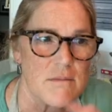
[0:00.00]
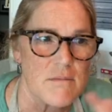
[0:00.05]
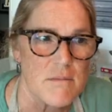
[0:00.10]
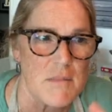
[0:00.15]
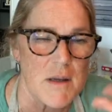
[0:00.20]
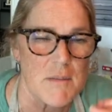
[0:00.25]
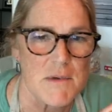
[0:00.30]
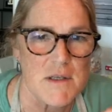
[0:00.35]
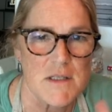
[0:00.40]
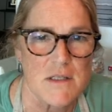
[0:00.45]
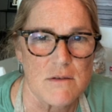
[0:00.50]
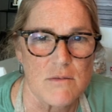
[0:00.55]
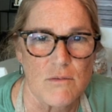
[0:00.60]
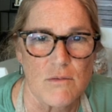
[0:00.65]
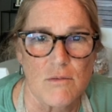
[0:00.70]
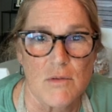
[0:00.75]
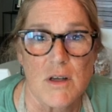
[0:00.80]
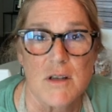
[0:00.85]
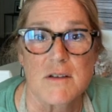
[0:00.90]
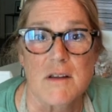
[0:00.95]
maybe didn't
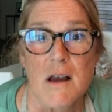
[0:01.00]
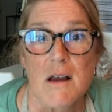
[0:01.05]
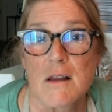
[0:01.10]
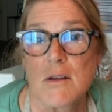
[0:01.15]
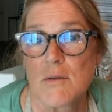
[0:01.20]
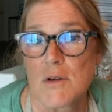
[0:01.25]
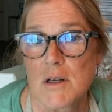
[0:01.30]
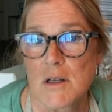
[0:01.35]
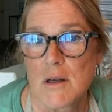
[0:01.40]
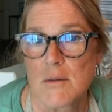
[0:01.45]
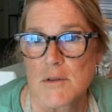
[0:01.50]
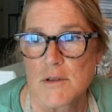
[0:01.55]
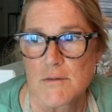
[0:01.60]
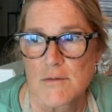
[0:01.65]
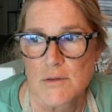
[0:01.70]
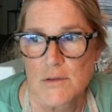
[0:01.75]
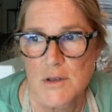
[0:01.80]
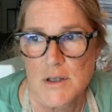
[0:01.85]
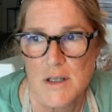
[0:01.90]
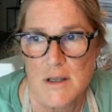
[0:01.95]
exactly want to come to
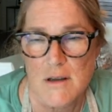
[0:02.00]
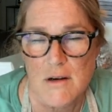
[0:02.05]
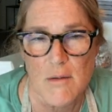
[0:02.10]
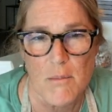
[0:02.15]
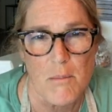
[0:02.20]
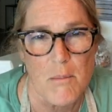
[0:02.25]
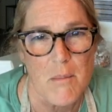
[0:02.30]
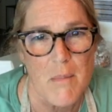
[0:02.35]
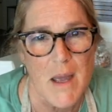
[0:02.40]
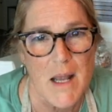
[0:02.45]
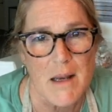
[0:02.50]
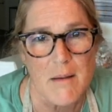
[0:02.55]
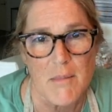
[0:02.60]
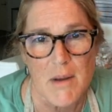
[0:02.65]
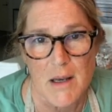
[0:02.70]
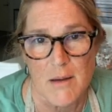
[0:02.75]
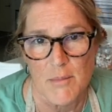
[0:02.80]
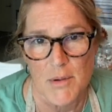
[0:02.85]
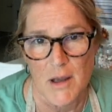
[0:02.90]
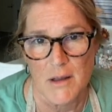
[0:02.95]
Florida, there are many,
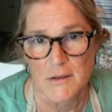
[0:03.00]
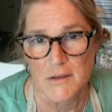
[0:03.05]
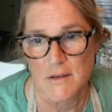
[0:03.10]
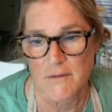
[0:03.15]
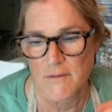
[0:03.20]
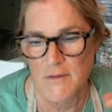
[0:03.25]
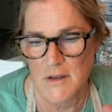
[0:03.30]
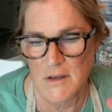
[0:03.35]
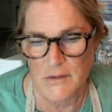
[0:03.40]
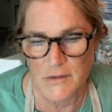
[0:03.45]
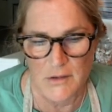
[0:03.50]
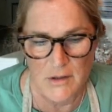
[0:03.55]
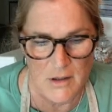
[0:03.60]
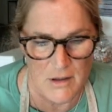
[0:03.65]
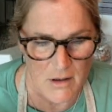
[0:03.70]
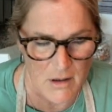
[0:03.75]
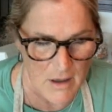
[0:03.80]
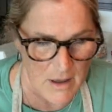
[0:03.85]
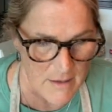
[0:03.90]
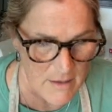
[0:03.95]
many positive things
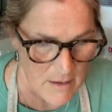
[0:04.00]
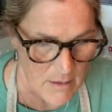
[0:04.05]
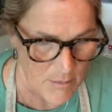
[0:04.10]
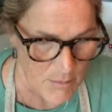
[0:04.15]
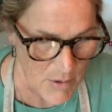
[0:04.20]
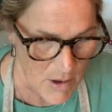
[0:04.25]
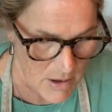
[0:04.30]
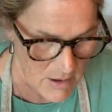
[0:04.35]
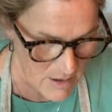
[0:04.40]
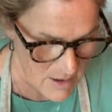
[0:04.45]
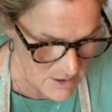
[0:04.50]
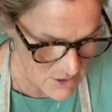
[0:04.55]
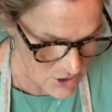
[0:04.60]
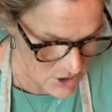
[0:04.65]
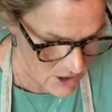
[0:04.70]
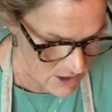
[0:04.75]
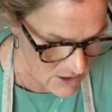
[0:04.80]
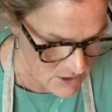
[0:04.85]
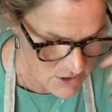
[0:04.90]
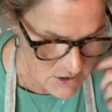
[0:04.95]
here, and that part of that
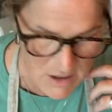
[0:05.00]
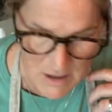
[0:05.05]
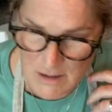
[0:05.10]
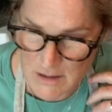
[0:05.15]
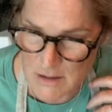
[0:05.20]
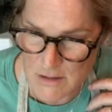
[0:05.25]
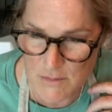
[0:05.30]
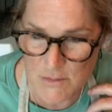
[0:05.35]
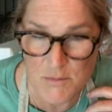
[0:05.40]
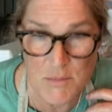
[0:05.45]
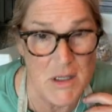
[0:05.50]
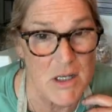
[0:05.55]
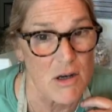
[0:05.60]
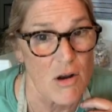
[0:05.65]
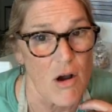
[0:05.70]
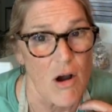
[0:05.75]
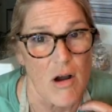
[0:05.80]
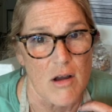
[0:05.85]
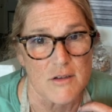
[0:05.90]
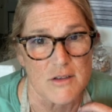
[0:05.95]
change, it's been
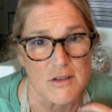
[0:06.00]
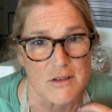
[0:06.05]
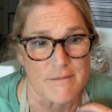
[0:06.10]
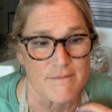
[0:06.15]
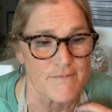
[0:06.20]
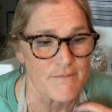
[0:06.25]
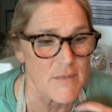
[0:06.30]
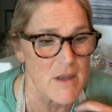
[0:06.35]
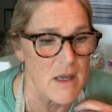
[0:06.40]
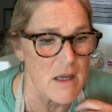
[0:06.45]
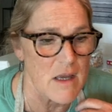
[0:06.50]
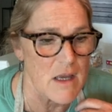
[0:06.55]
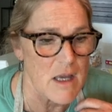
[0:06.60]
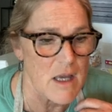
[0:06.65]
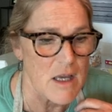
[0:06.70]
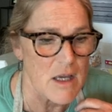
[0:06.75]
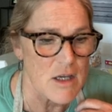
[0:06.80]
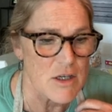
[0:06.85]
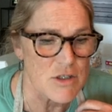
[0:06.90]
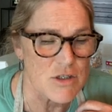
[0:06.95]
awesome.
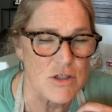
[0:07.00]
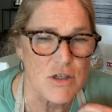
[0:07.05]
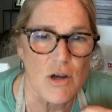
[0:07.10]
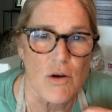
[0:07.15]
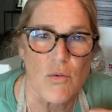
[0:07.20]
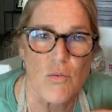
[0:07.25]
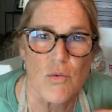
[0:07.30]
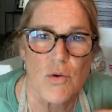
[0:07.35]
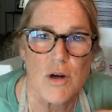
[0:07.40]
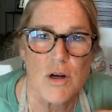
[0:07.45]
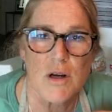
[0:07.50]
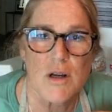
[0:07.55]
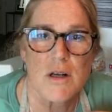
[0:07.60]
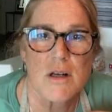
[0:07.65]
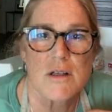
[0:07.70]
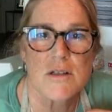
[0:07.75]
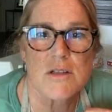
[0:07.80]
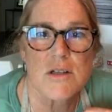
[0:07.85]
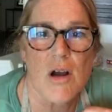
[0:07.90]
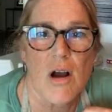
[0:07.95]
So we're
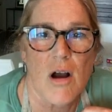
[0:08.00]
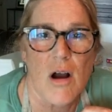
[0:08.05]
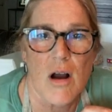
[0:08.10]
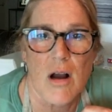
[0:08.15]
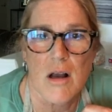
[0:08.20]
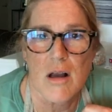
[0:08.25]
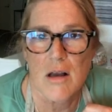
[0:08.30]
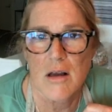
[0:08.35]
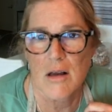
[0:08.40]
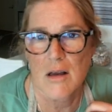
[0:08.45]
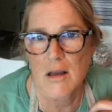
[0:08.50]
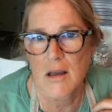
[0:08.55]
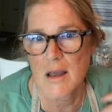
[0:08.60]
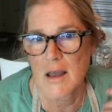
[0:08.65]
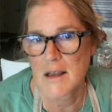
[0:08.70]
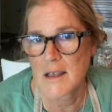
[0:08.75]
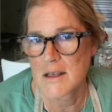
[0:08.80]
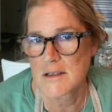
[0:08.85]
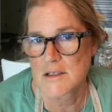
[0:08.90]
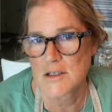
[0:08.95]
gonna talk
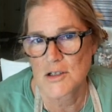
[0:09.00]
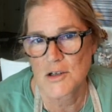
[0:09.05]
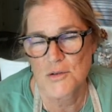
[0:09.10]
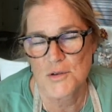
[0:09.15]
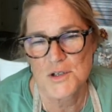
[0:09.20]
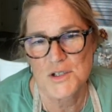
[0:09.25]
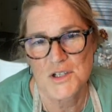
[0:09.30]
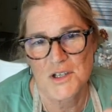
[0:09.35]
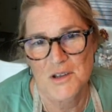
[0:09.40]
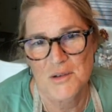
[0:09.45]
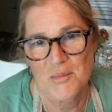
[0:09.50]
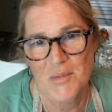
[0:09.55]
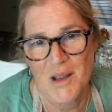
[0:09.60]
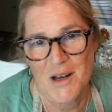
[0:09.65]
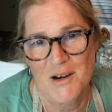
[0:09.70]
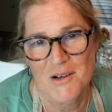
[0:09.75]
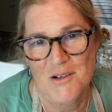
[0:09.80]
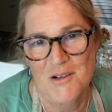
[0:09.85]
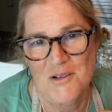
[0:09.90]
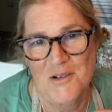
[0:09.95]
and get to know each other
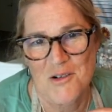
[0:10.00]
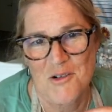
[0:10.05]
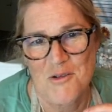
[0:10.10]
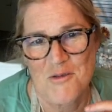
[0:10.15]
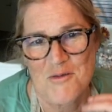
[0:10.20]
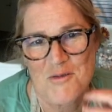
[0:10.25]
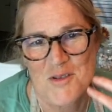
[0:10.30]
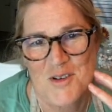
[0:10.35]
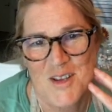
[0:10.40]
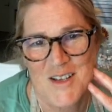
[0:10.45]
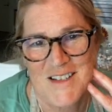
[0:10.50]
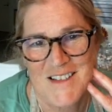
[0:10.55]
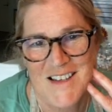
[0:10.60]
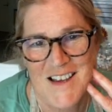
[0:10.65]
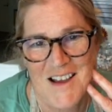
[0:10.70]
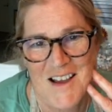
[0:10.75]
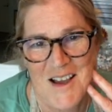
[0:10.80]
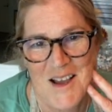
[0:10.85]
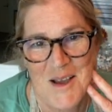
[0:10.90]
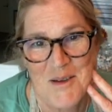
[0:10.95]
better over the
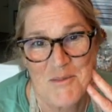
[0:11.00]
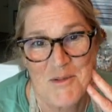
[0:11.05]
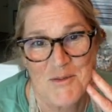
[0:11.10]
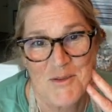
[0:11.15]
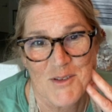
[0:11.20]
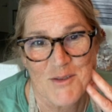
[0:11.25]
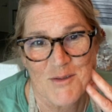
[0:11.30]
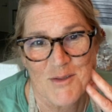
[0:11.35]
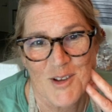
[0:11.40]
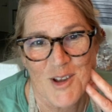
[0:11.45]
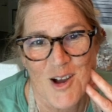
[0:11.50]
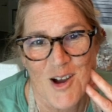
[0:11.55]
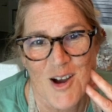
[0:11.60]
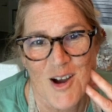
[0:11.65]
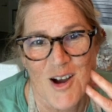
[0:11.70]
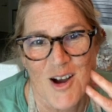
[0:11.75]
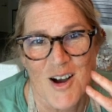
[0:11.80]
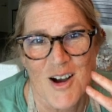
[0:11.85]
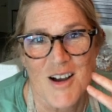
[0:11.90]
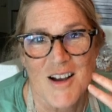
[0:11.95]
time of the
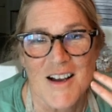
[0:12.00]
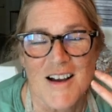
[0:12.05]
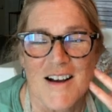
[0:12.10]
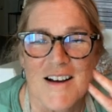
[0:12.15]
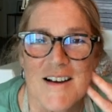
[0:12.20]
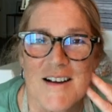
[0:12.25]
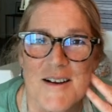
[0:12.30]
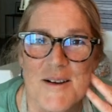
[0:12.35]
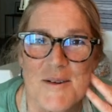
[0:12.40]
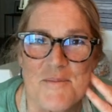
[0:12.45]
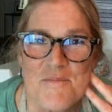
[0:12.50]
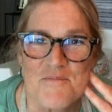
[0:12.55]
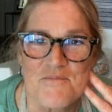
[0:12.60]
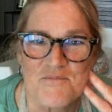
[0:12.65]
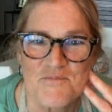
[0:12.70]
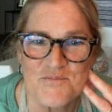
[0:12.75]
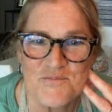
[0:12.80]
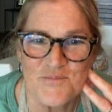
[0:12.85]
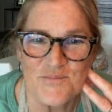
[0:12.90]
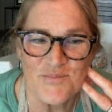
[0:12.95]
vlog.
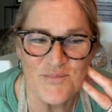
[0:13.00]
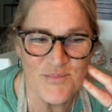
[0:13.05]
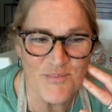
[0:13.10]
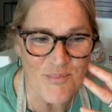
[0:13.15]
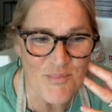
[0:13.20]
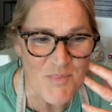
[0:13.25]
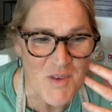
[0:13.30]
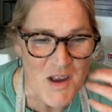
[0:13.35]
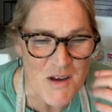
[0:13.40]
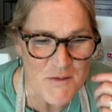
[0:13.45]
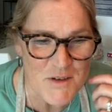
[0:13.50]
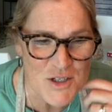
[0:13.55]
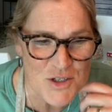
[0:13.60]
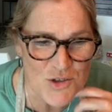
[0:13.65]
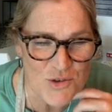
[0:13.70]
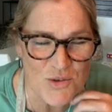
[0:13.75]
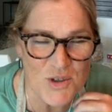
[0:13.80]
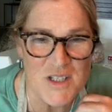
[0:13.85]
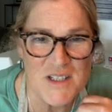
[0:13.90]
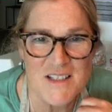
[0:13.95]
I've
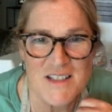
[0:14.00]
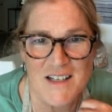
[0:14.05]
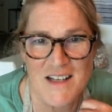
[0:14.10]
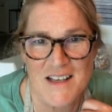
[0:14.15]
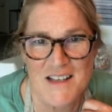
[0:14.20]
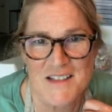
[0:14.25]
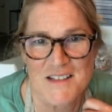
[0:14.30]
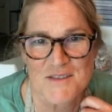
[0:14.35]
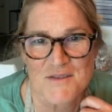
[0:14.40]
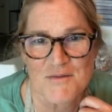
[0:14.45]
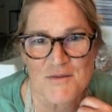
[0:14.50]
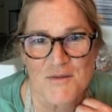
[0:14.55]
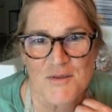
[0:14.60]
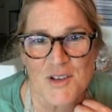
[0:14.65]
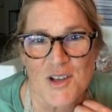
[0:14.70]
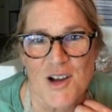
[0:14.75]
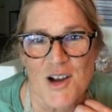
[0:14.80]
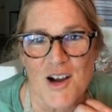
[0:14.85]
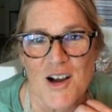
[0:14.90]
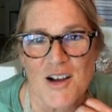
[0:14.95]
enjoyed today's
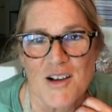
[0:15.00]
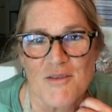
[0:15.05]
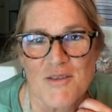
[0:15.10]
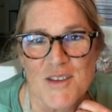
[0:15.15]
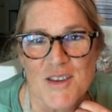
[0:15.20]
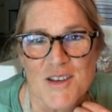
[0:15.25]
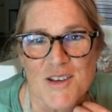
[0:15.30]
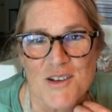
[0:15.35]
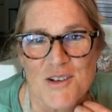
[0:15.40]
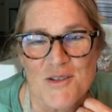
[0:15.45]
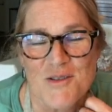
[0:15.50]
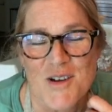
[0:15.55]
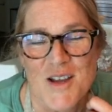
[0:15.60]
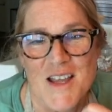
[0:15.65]
vlog with you